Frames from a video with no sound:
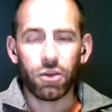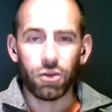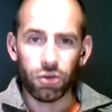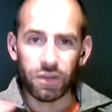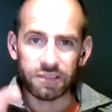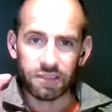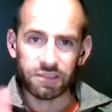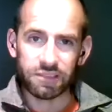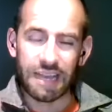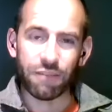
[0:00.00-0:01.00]
who is the
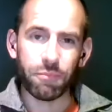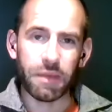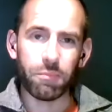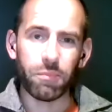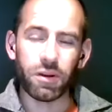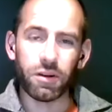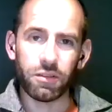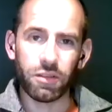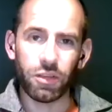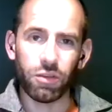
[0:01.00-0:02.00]
staff member that